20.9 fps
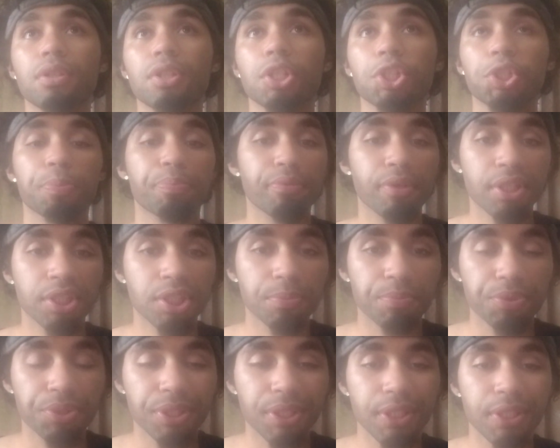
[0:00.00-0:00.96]
express
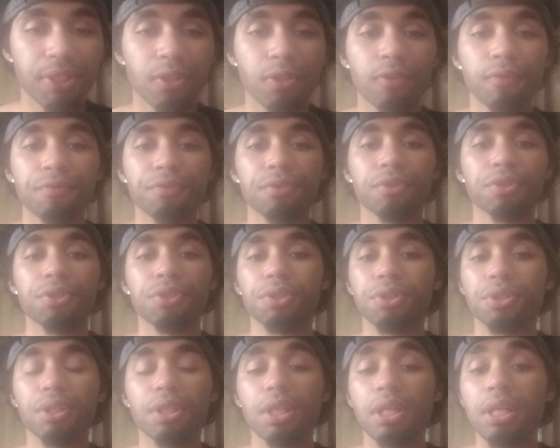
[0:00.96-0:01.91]
themselves and
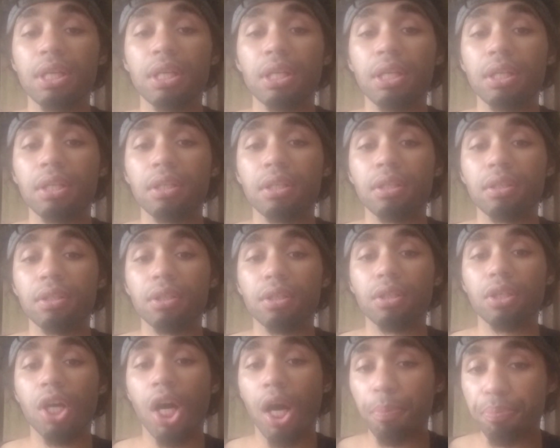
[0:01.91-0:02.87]
just
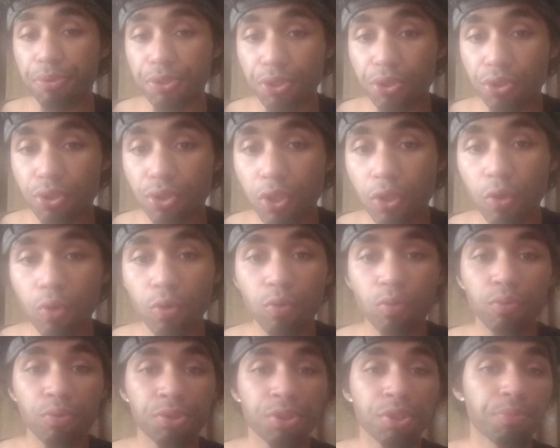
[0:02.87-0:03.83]
accomplish their
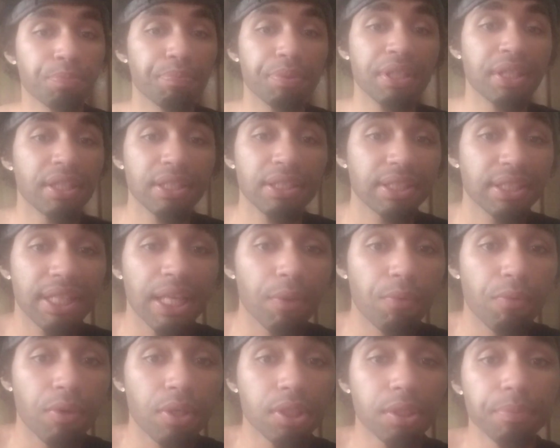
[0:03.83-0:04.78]
goals and be anything they
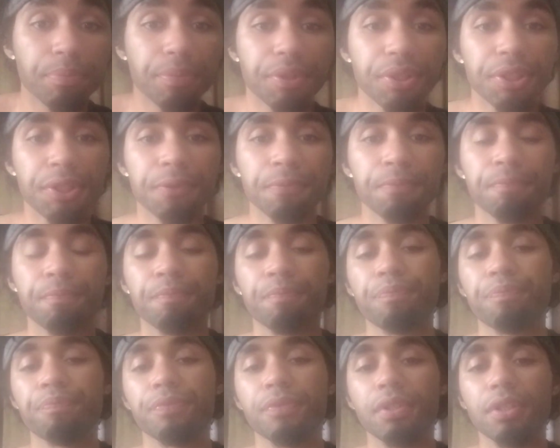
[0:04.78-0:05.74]
want to be
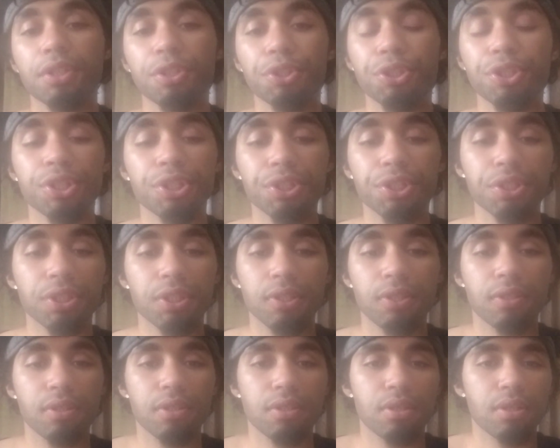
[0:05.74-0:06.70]
and just
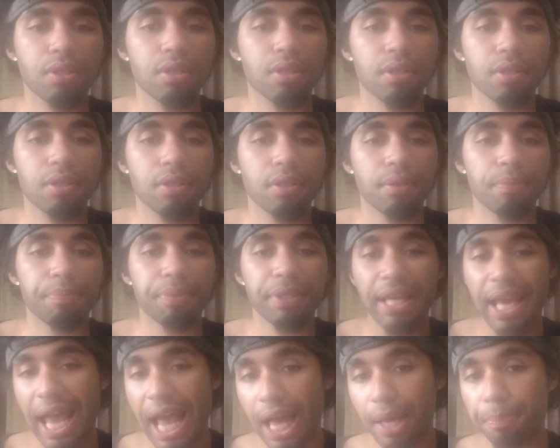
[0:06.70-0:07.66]

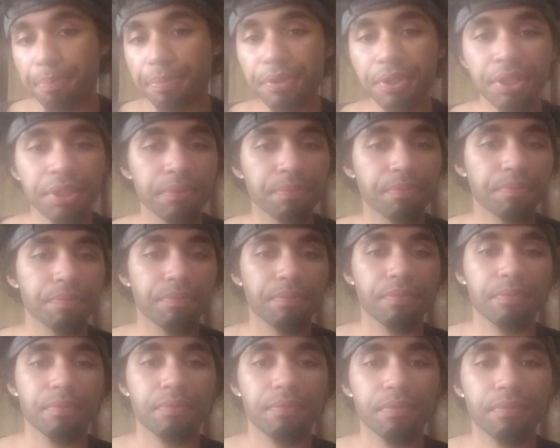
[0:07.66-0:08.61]
be happy.
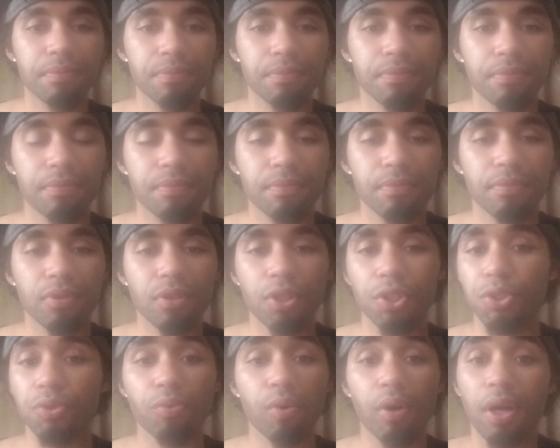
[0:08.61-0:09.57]

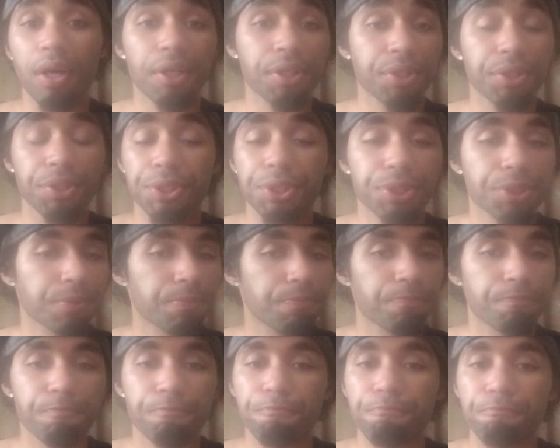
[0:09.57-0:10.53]
Otherwise,
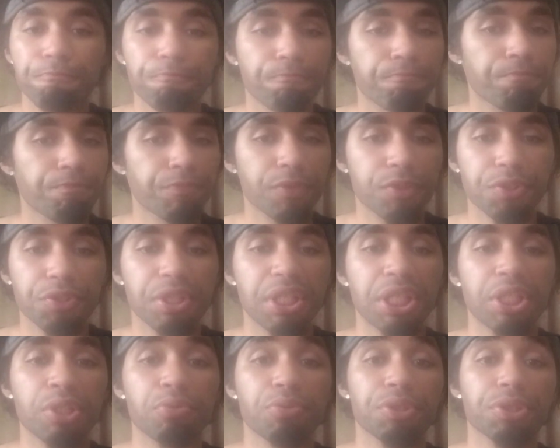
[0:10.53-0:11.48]

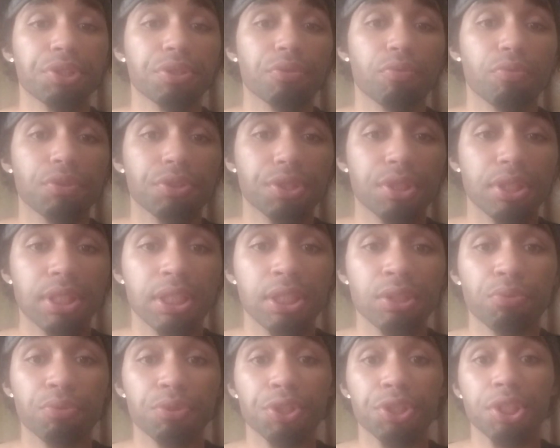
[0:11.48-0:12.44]
things
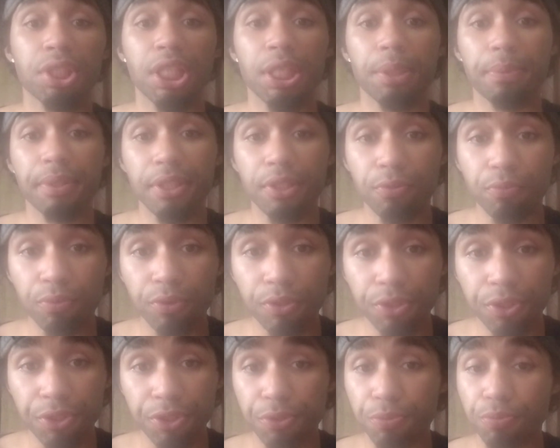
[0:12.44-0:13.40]
will just keep getting
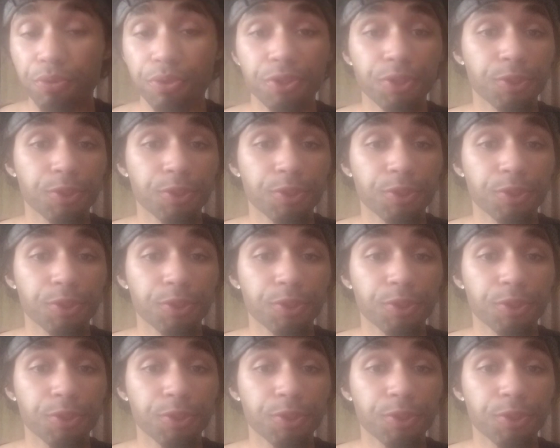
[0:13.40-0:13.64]
worse